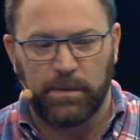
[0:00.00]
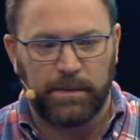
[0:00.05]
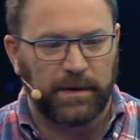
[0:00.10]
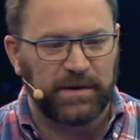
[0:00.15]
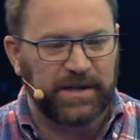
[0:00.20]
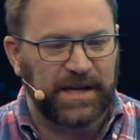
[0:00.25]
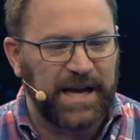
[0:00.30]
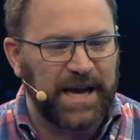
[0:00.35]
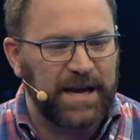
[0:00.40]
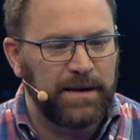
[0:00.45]

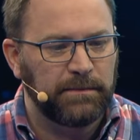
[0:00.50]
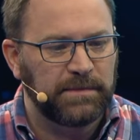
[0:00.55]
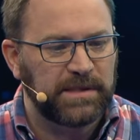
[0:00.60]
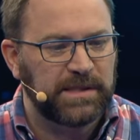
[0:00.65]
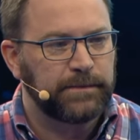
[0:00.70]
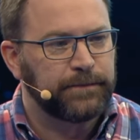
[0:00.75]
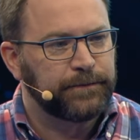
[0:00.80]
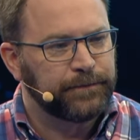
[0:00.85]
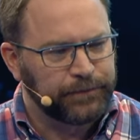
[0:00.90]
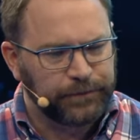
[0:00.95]
building games.
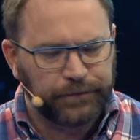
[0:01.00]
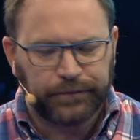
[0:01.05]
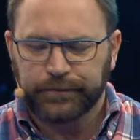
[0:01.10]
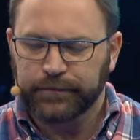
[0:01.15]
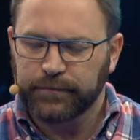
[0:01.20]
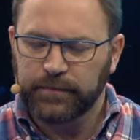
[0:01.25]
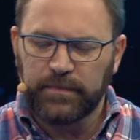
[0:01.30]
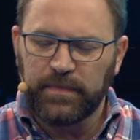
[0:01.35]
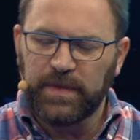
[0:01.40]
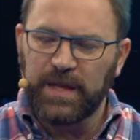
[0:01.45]

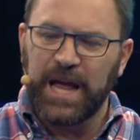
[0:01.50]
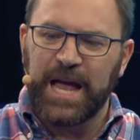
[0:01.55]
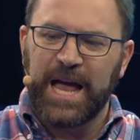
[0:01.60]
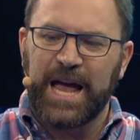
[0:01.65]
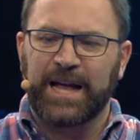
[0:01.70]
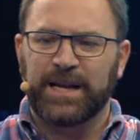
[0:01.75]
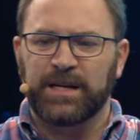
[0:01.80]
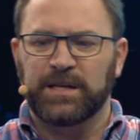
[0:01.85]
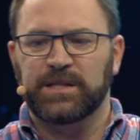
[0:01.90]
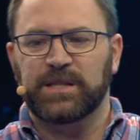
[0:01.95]

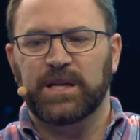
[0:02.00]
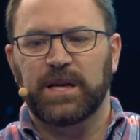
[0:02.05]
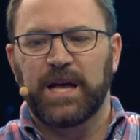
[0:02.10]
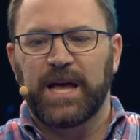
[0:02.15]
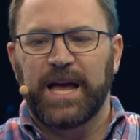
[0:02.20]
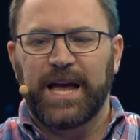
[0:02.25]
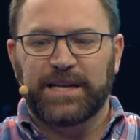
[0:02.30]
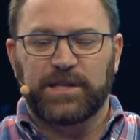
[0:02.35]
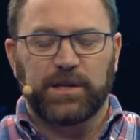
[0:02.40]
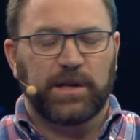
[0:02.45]
And
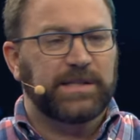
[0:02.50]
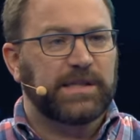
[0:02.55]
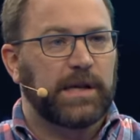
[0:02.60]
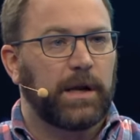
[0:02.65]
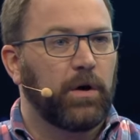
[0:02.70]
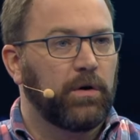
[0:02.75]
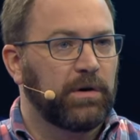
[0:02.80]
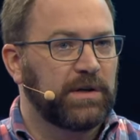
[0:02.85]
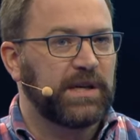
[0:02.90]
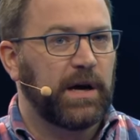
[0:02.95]
it took us a
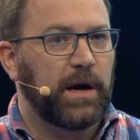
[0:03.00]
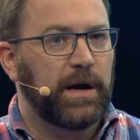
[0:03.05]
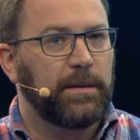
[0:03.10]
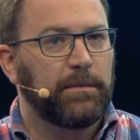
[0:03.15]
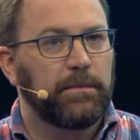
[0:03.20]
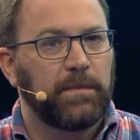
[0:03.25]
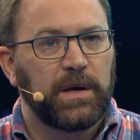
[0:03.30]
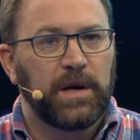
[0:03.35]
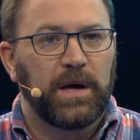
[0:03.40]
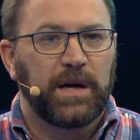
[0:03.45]
long
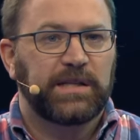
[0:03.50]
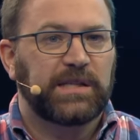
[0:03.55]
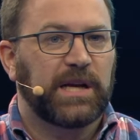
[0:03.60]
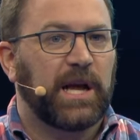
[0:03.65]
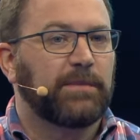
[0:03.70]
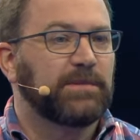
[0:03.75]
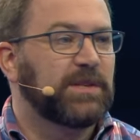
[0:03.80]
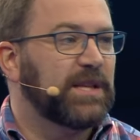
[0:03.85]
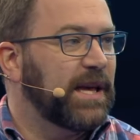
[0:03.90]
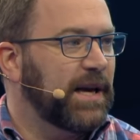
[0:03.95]
time to
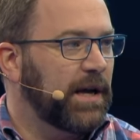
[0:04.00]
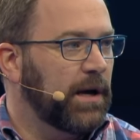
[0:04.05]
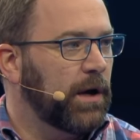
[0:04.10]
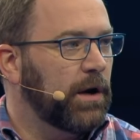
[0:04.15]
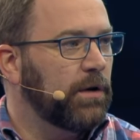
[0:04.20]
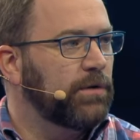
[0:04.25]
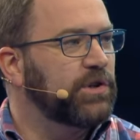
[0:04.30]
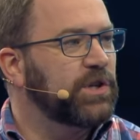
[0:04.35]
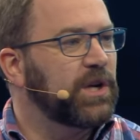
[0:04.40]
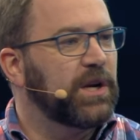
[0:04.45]
come to that
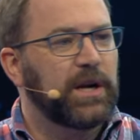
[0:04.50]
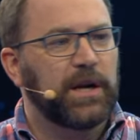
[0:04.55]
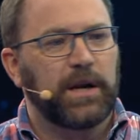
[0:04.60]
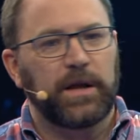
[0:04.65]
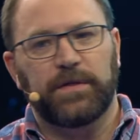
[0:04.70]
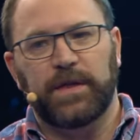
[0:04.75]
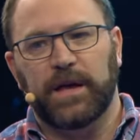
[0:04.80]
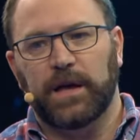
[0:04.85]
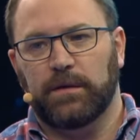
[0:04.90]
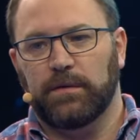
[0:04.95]
conclusion. And I
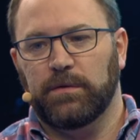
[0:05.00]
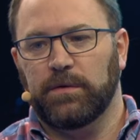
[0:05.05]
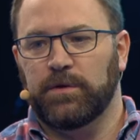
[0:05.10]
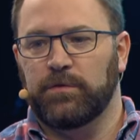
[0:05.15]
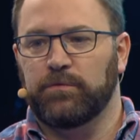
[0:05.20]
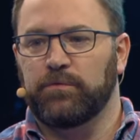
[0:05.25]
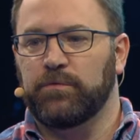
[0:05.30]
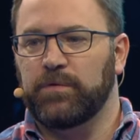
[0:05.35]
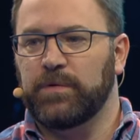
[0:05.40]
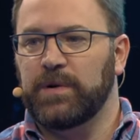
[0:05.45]
think the
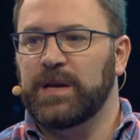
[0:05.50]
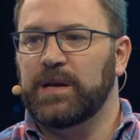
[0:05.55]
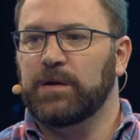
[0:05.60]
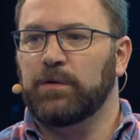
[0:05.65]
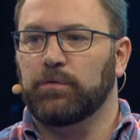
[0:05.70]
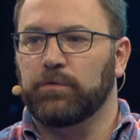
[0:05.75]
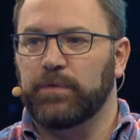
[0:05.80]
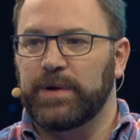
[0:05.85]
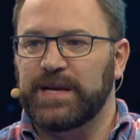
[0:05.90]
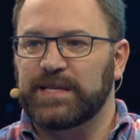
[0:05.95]

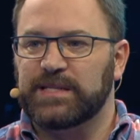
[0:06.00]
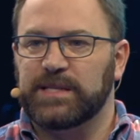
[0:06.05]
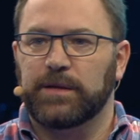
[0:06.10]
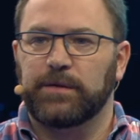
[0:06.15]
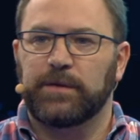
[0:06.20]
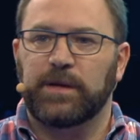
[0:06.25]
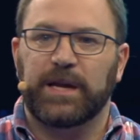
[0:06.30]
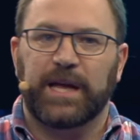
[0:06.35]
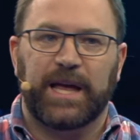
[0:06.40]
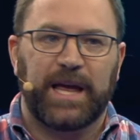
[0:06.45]
real
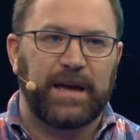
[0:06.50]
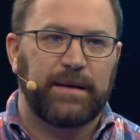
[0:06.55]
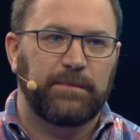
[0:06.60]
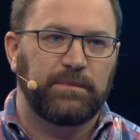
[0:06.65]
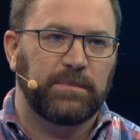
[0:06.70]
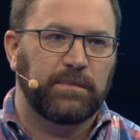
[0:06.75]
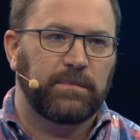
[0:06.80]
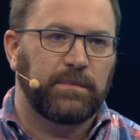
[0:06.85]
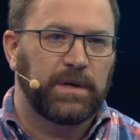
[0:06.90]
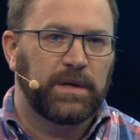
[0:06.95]
reason that it
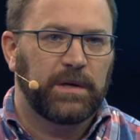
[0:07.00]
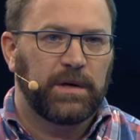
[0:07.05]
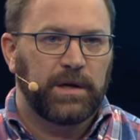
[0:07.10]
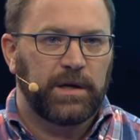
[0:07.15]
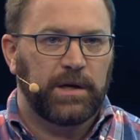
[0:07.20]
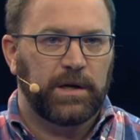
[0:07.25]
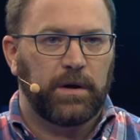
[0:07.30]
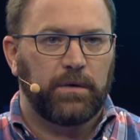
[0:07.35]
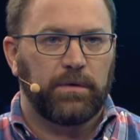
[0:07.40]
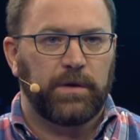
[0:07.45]
came,
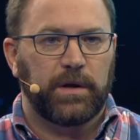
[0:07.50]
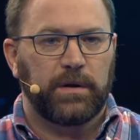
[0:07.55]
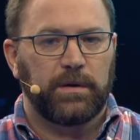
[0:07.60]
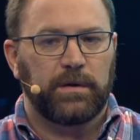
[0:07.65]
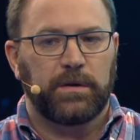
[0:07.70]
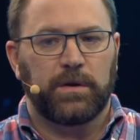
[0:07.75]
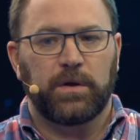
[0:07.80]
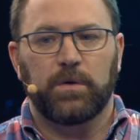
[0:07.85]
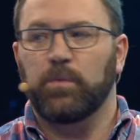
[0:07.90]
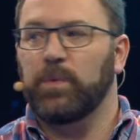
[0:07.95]
you know,
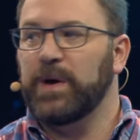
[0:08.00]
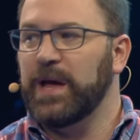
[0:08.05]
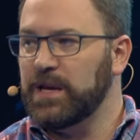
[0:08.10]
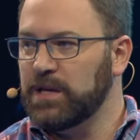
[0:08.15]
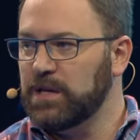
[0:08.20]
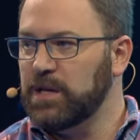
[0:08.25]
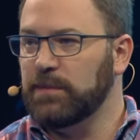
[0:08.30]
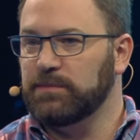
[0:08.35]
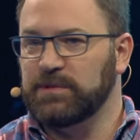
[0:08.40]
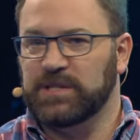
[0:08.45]
that, that we
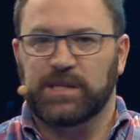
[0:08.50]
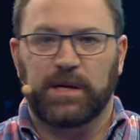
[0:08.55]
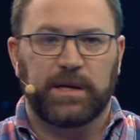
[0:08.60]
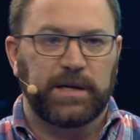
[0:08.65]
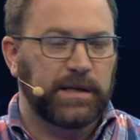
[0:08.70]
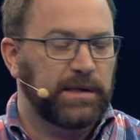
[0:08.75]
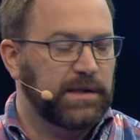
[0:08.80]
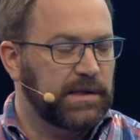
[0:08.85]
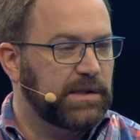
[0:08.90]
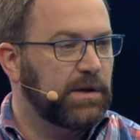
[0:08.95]
ended up
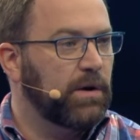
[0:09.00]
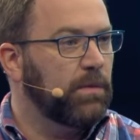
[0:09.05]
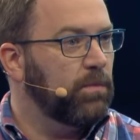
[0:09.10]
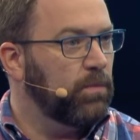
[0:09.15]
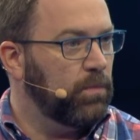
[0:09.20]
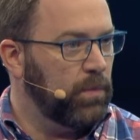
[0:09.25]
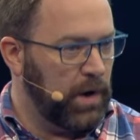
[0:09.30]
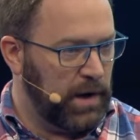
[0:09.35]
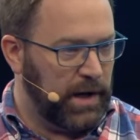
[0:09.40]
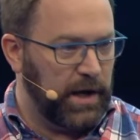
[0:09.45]
deciding to stop
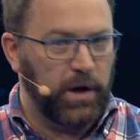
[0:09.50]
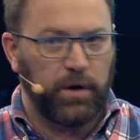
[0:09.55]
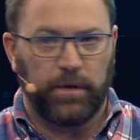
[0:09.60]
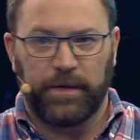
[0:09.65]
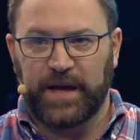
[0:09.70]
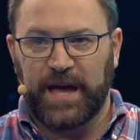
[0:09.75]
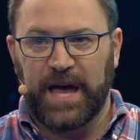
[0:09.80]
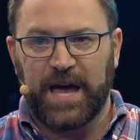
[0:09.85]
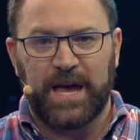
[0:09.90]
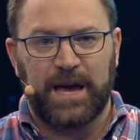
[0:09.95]
working on
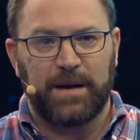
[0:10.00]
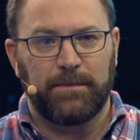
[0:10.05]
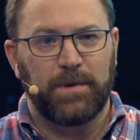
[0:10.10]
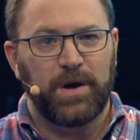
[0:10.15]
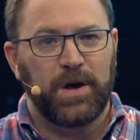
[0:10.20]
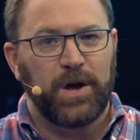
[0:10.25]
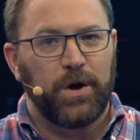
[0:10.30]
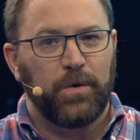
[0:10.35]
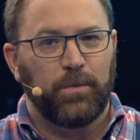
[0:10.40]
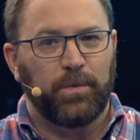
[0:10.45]
the game
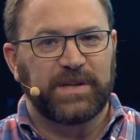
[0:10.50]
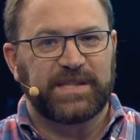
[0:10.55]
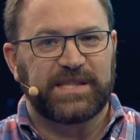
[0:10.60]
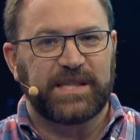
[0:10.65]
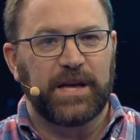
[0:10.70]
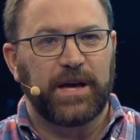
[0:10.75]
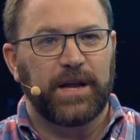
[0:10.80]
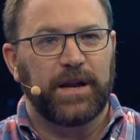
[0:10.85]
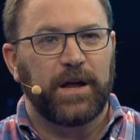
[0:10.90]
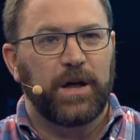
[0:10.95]
was
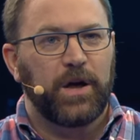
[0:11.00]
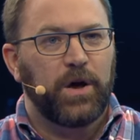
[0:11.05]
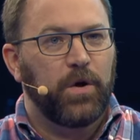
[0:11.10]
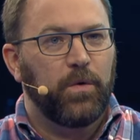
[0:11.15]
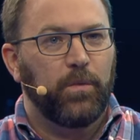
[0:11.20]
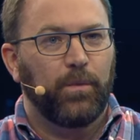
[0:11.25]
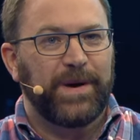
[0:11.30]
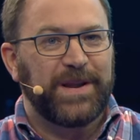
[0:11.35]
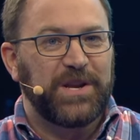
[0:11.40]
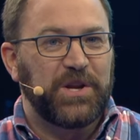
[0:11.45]
that
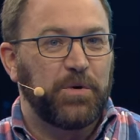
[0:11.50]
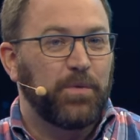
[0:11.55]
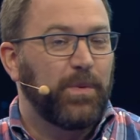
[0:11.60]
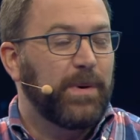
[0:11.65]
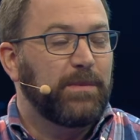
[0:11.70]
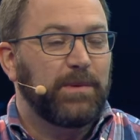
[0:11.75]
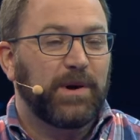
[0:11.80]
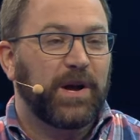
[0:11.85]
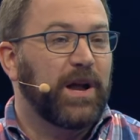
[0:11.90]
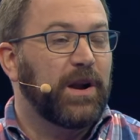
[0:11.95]
we knew we
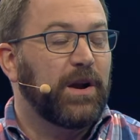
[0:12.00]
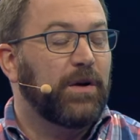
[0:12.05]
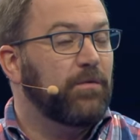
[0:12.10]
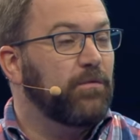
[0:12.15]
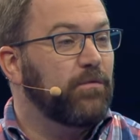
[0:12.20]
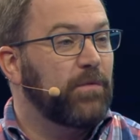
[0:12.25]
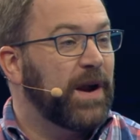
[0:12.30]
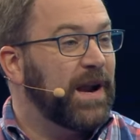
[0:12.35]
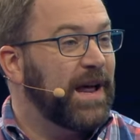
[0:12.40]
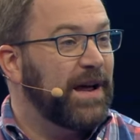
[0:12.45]
were going to
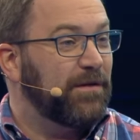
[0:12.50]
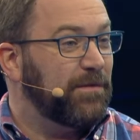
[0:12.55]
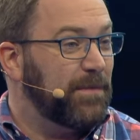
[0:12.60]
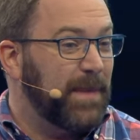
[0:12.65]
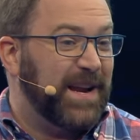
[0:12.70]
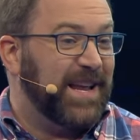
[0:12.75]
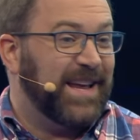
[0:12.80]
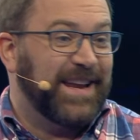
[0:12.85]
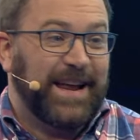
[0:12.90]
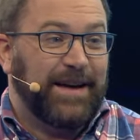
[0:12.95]
run out of
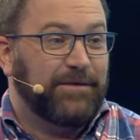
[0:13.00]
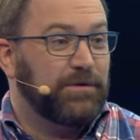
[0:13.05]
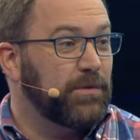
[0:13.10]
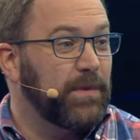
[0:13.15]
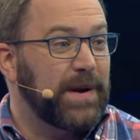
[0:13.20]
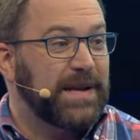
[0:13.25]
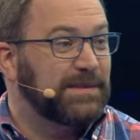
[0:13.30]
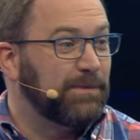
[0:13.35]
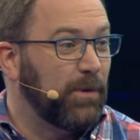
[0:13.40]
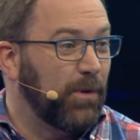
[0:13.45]
money and have to
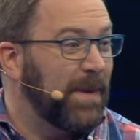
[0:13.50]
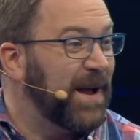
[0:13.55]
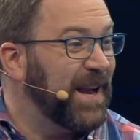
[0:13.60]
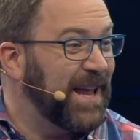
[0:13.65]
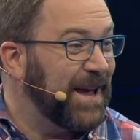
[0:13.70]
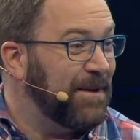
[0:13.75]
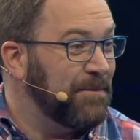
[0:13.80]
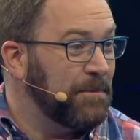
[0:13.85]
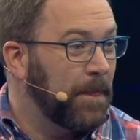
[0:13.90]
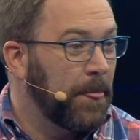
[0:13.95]
raise more
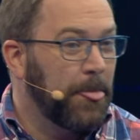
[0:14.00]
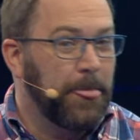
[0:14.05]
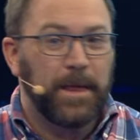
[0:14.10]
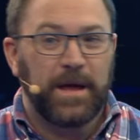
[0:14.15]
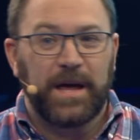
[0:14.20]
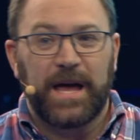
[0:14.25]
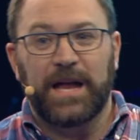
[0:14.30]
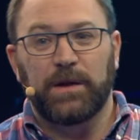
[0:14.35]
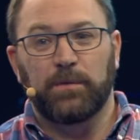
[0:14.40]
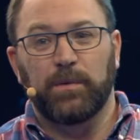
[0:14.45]
money
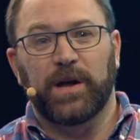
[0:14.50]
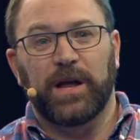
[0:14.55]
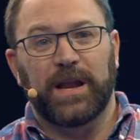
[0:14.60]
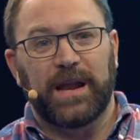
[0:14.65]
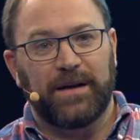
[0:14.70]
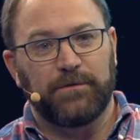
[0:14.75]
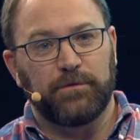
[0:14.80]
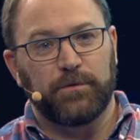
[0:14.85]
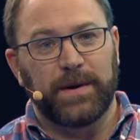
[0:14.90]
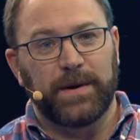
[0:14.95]
and we're going to have to